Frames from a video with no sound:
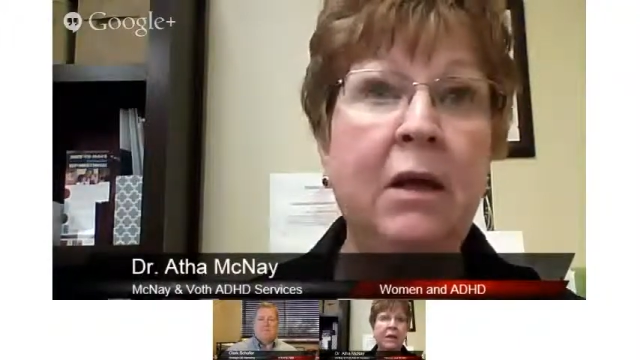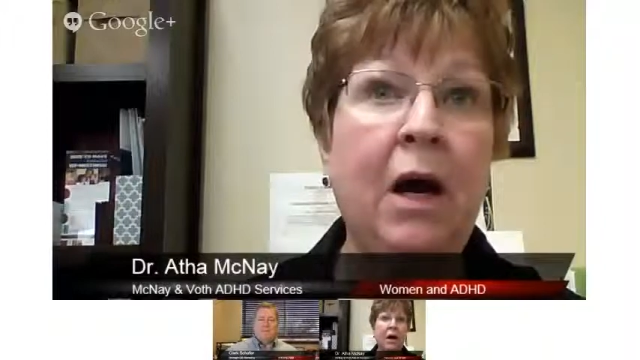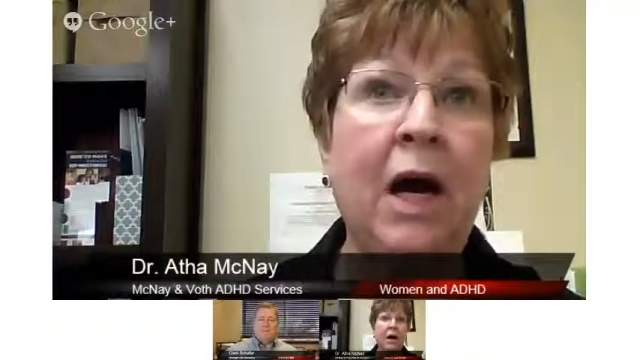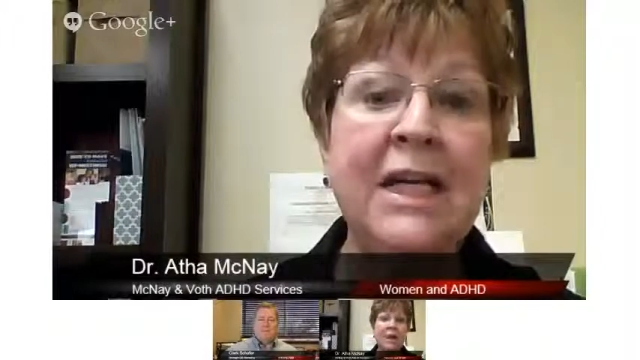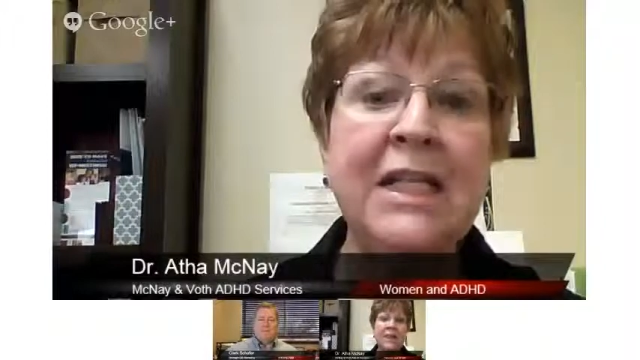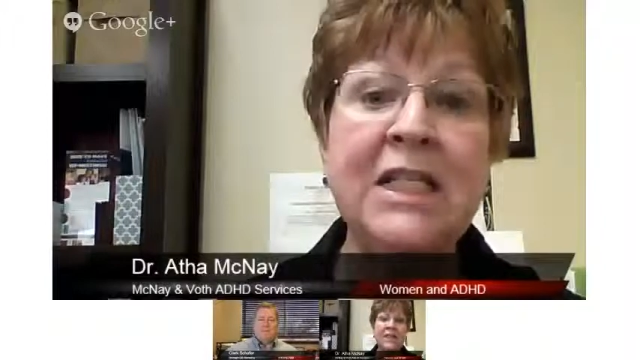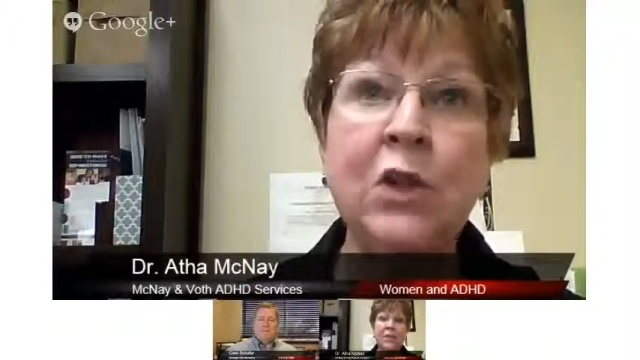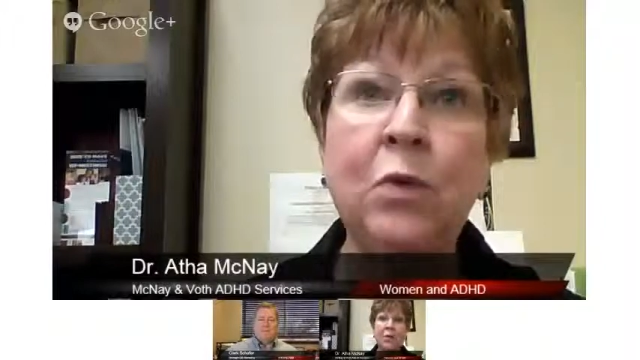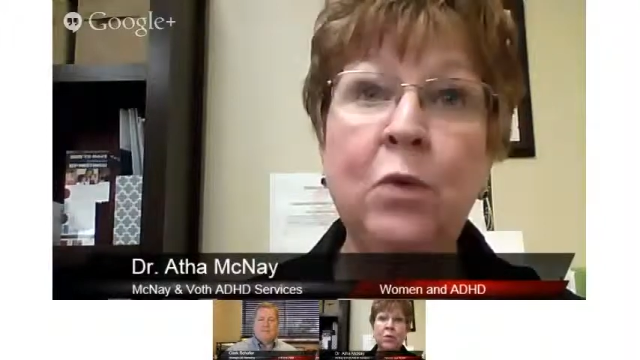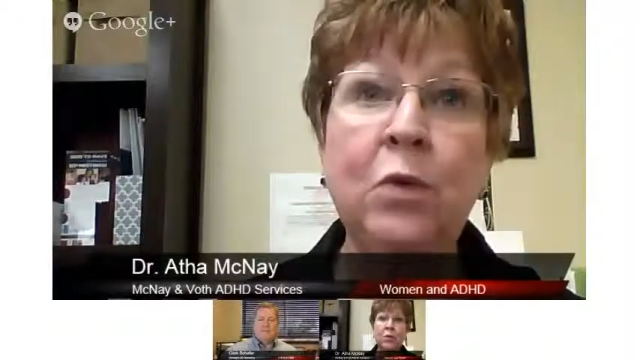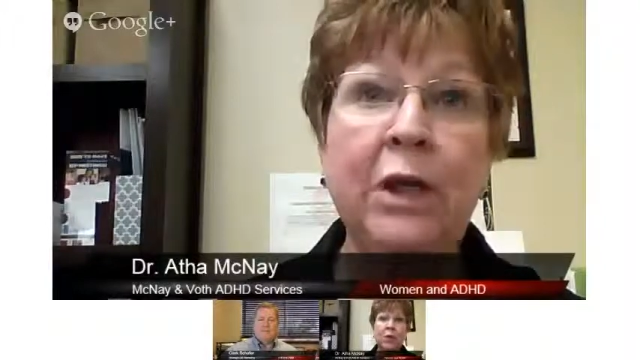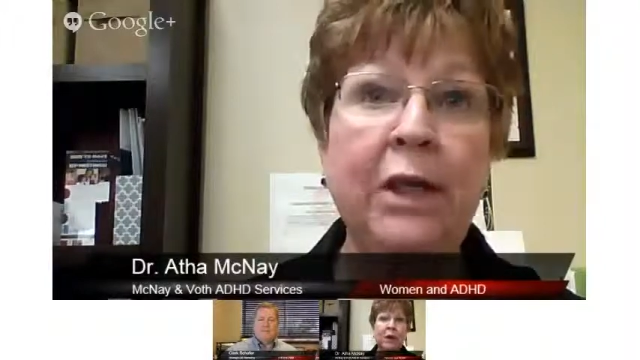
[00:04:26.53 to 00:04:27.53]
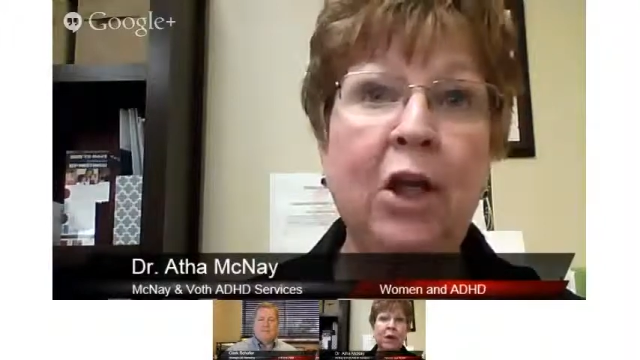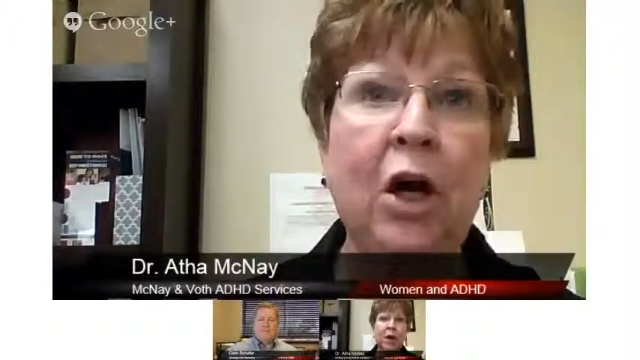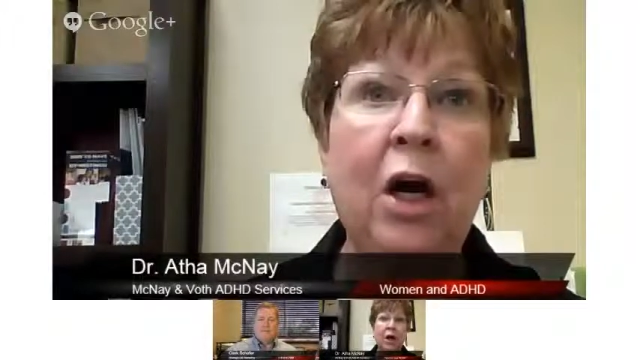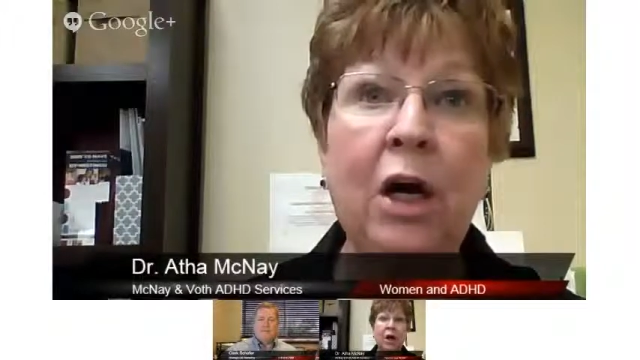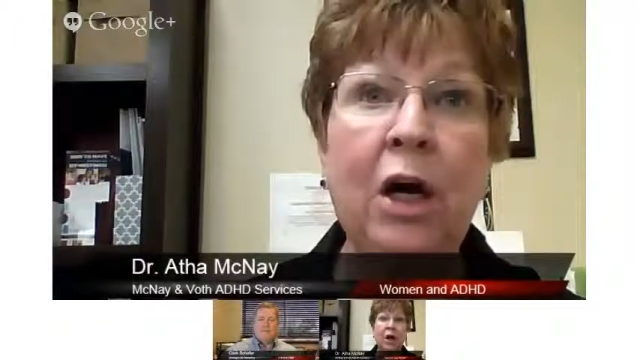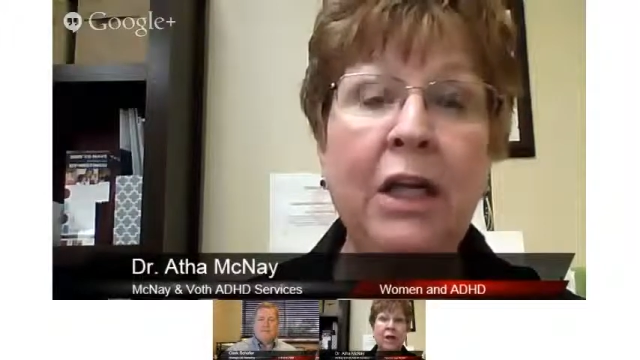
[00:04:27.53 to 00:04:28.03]
high school and
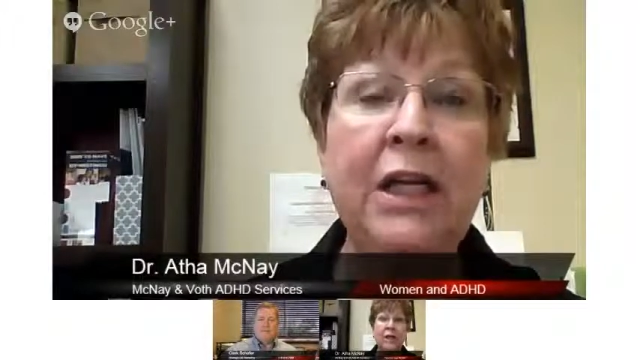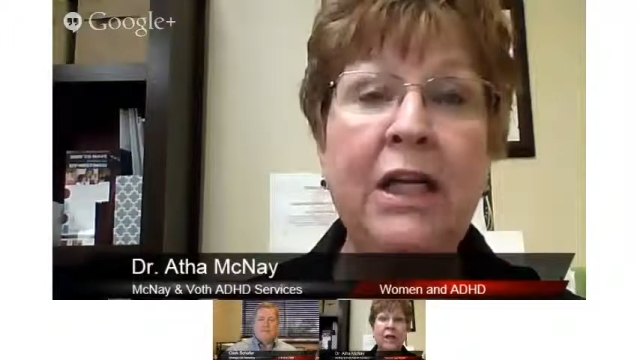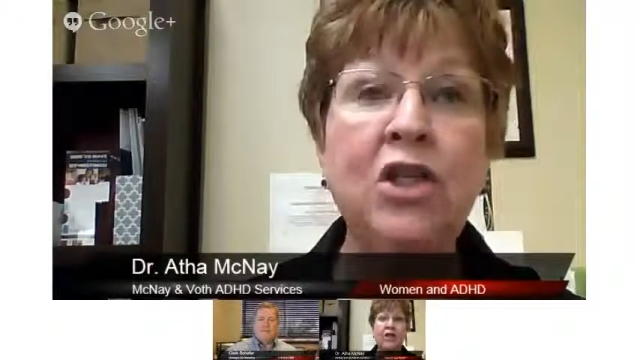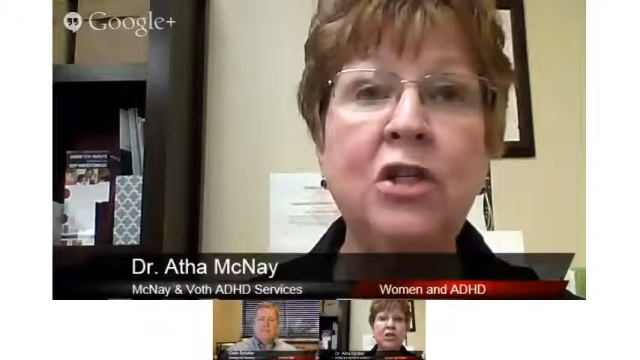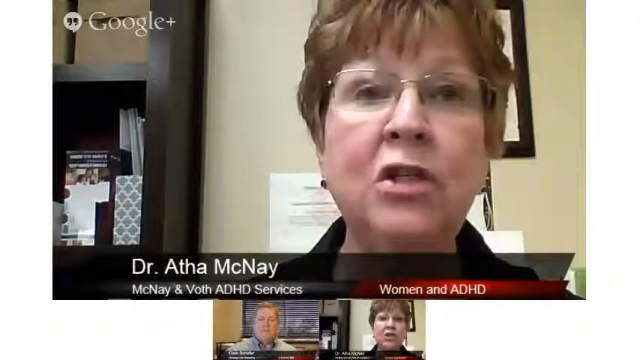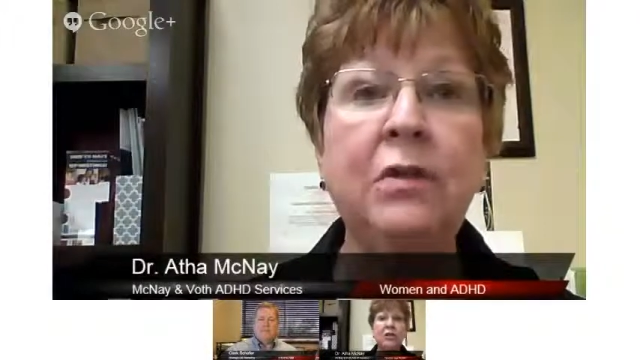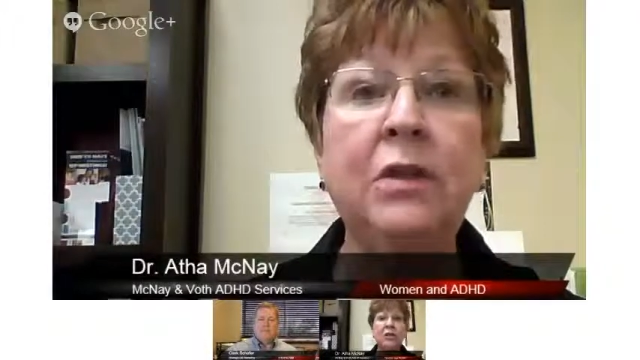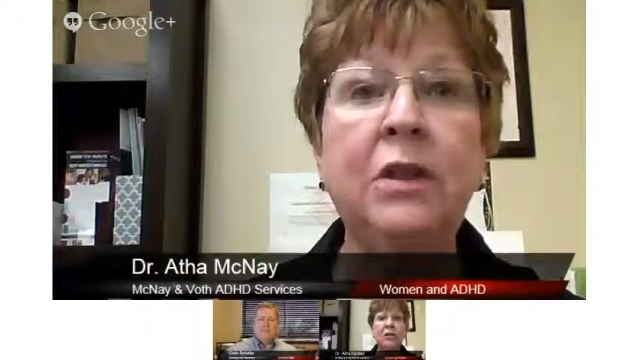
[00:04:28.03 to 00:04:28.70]
college.